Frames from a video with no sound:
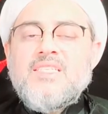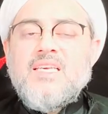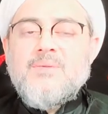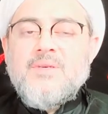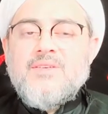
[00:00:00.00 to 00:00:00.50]

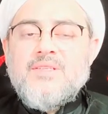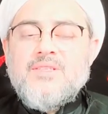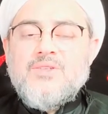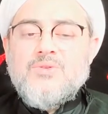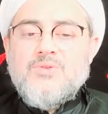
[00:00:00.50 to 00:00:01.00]

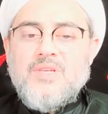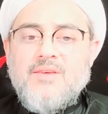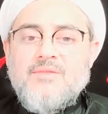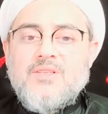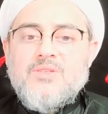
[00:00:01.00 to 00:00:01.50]
immigrants to
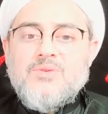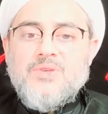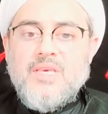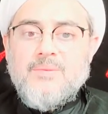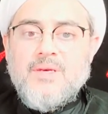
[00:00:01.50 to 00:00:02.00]
travel to
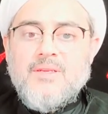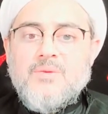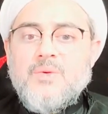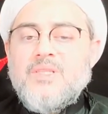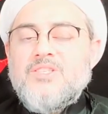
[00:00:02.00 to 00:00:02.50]
Yemen
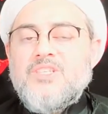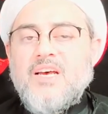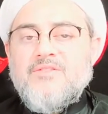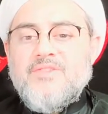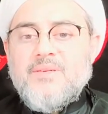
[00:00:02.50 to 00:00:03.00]
with
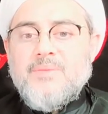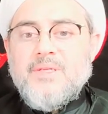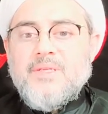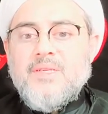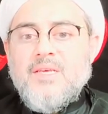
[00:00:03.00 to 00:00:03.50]
Ja'far
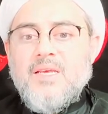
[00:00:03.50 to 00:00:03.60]
bin